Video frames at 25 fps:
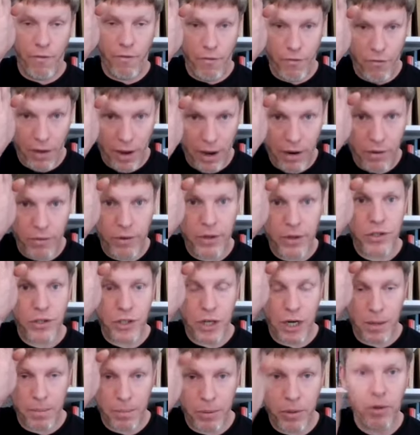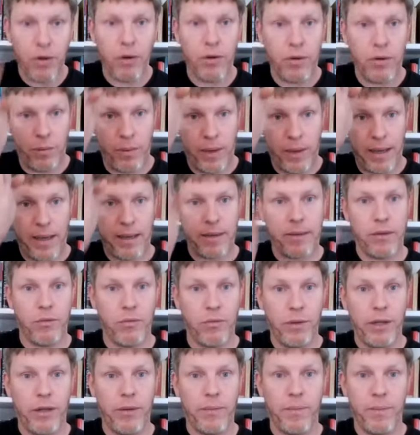very sharp cutaway at the
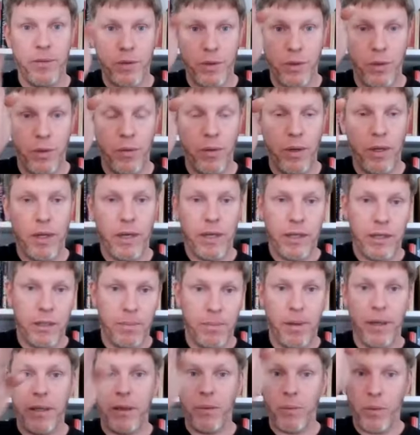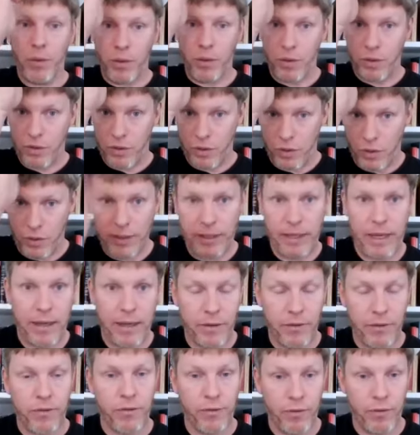rear. So the bodywork suddenly
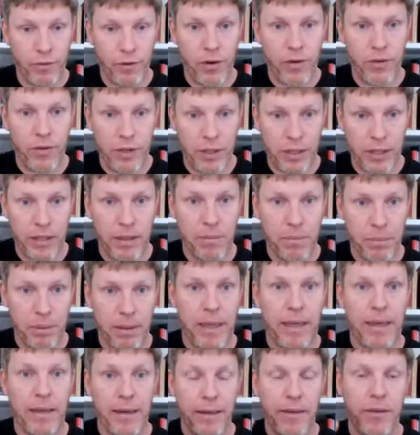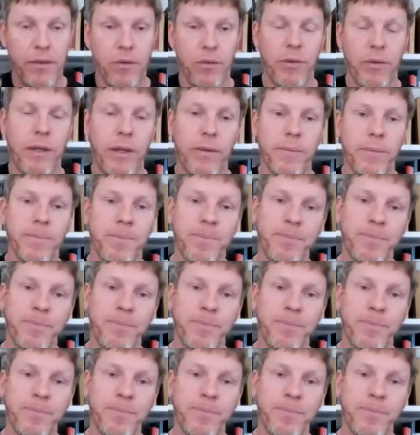had a vertical plane at the rear.